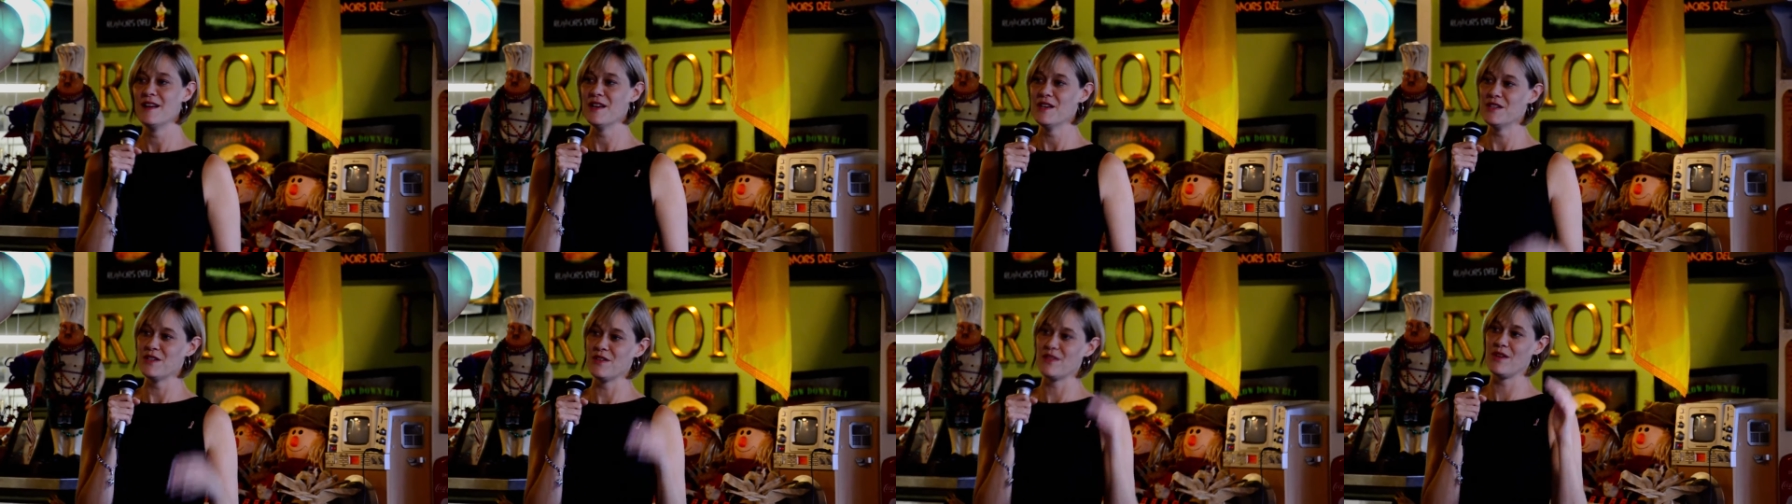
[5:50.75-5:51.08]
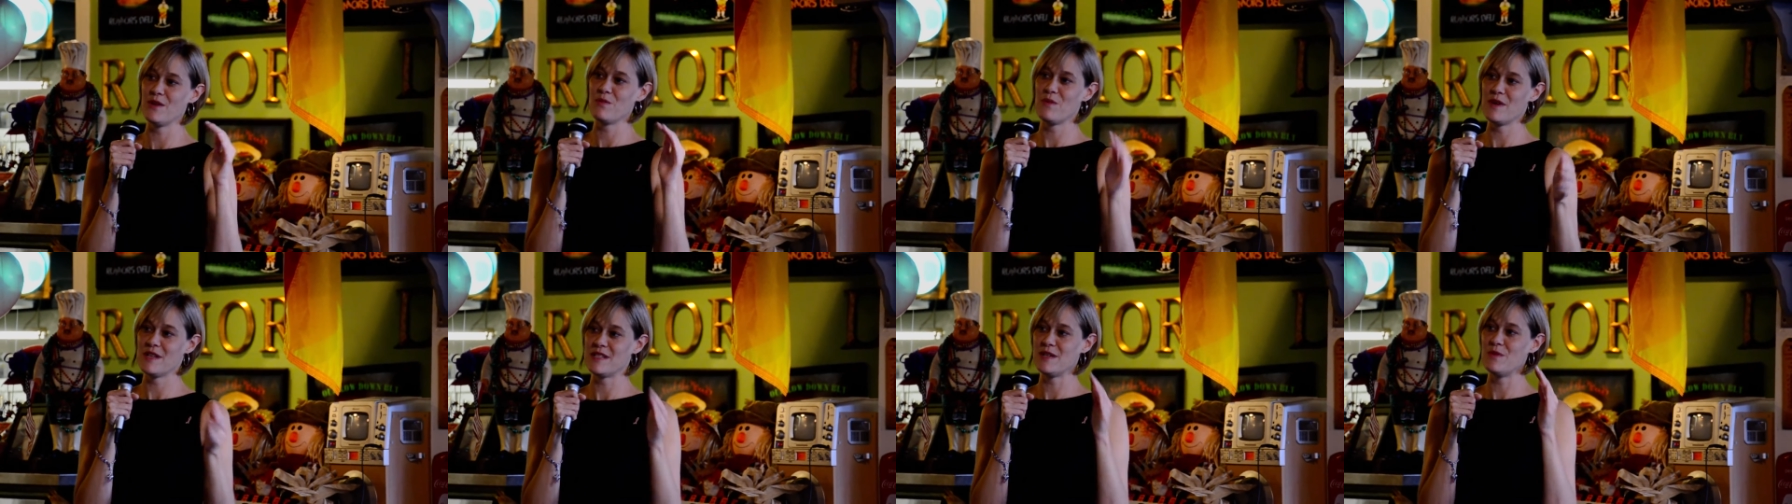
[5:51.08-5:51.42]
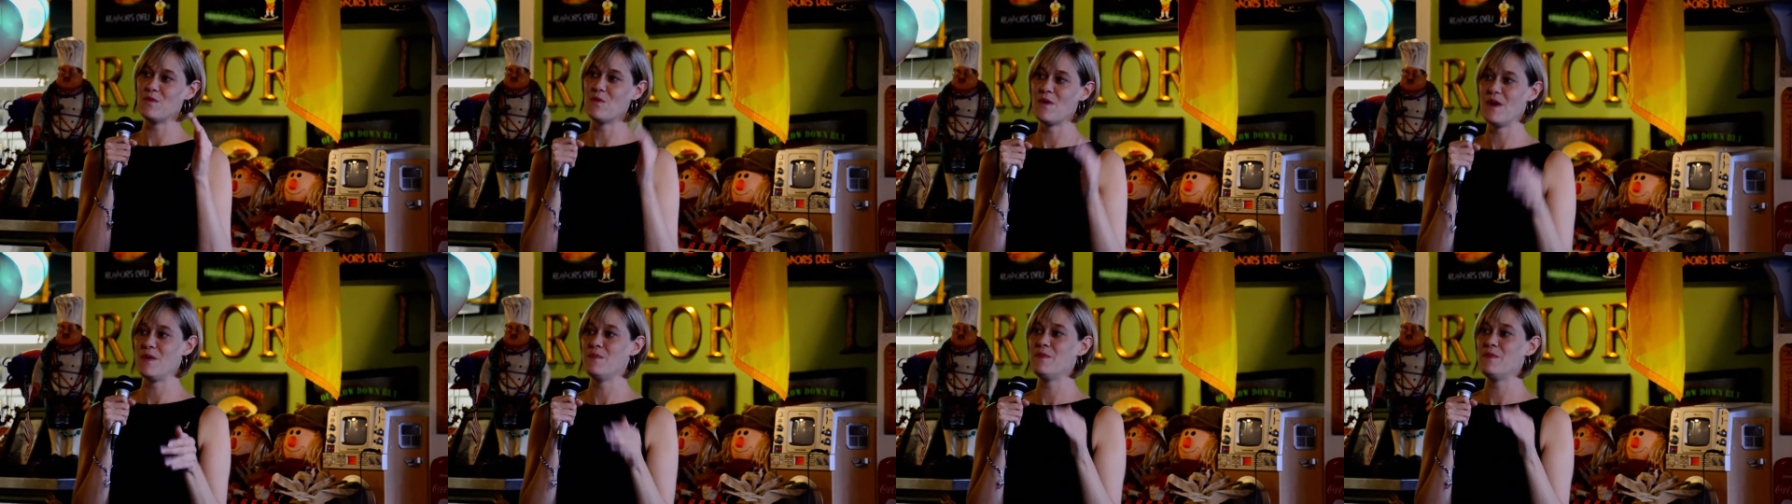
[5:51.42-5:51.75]
So there
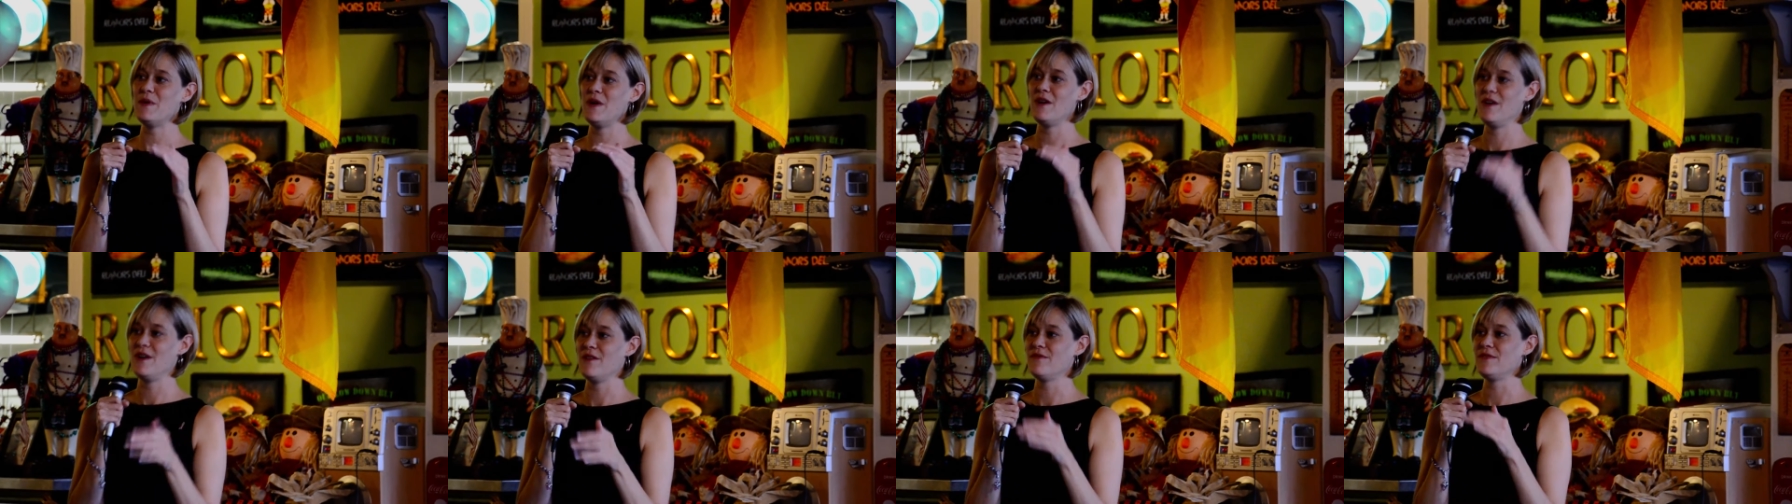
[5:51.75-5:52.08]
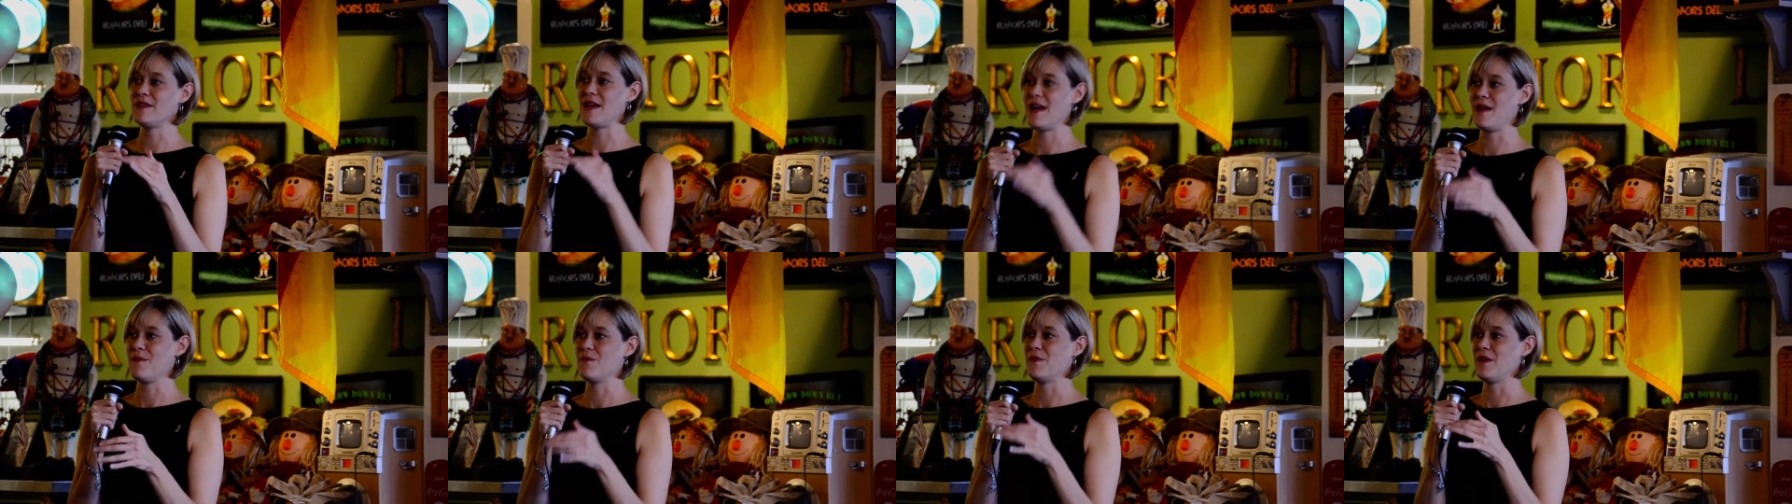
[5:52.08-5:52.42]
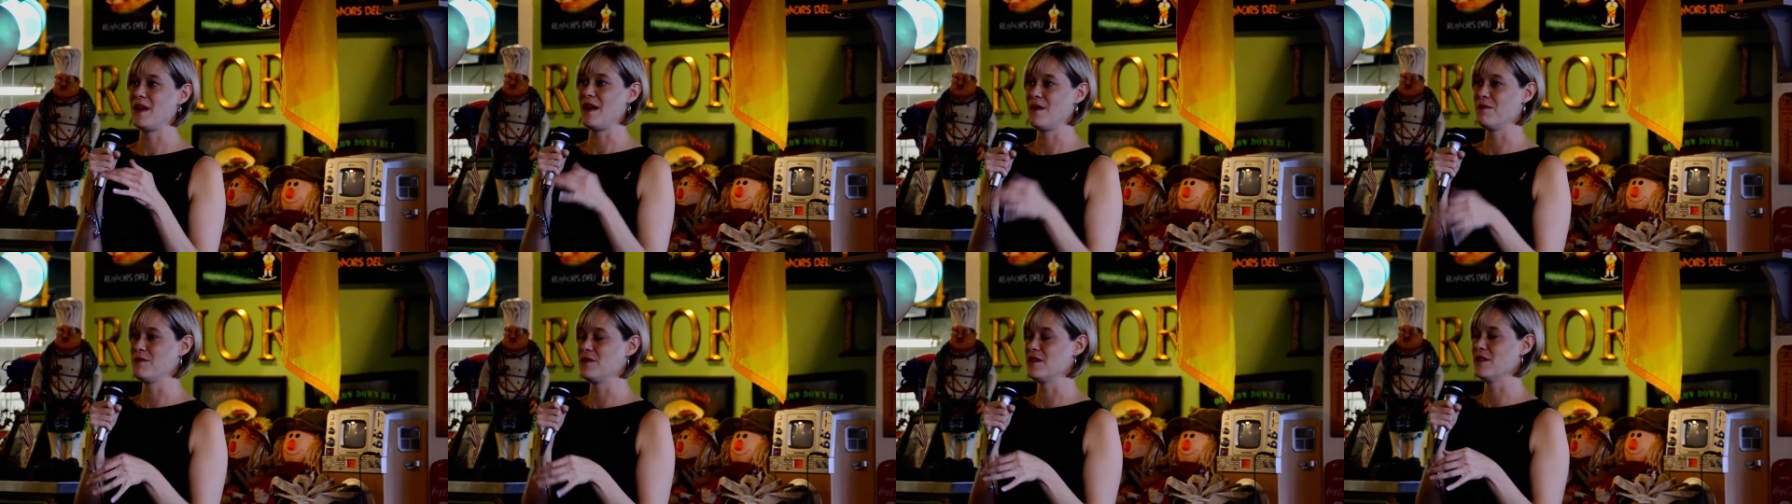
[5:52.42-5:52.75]
wasn't one period of time when
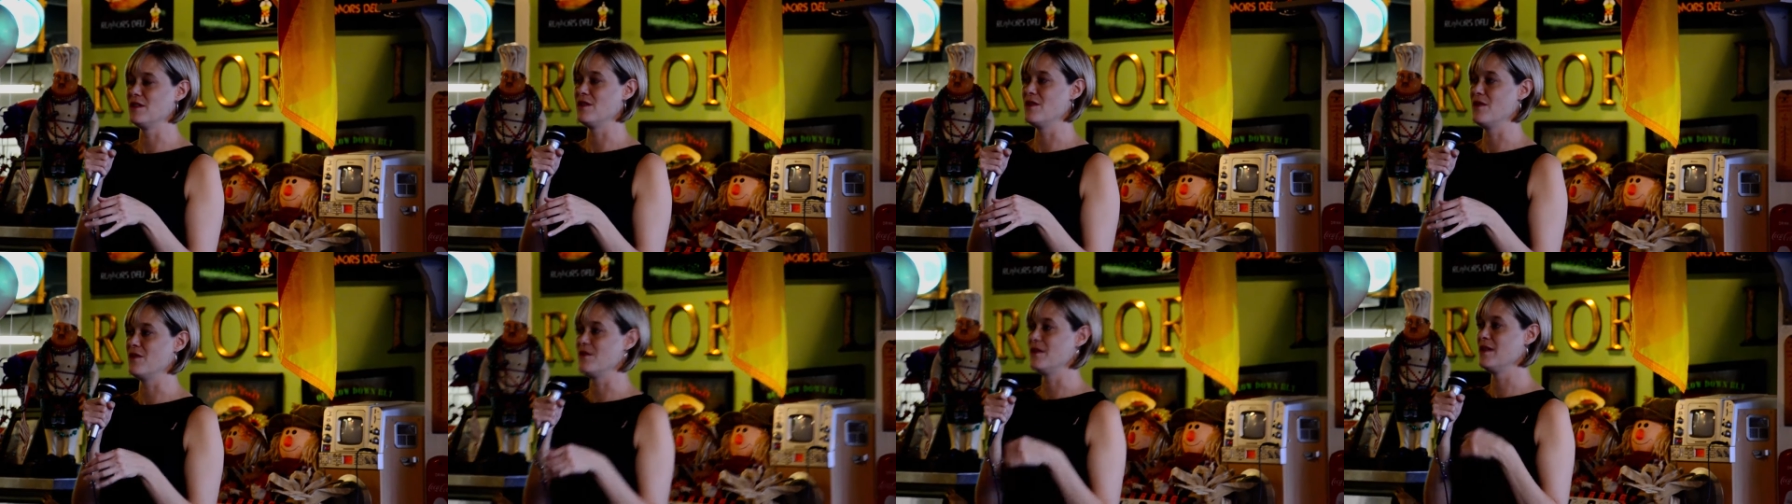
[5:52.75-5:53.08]
I was alone.